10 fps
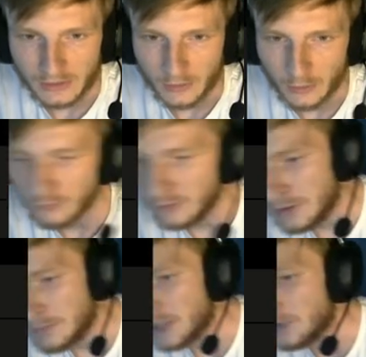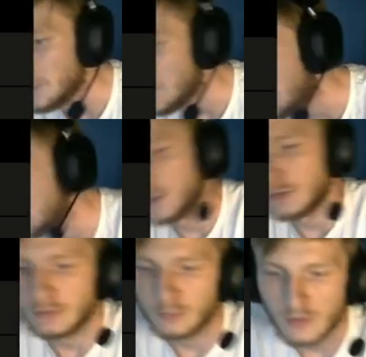only a male and female
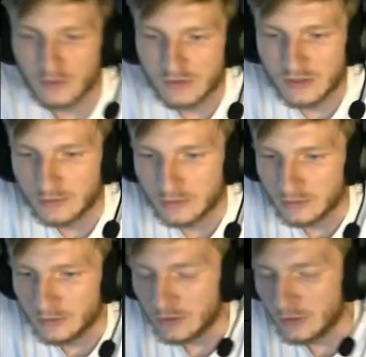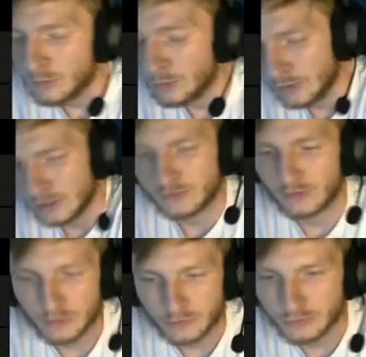can be a gender. Well, that's
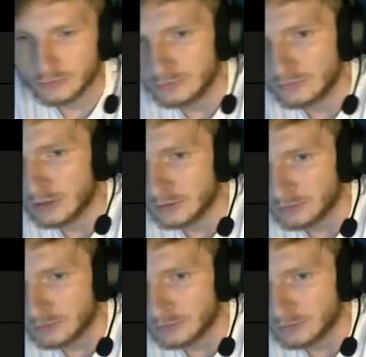not true. A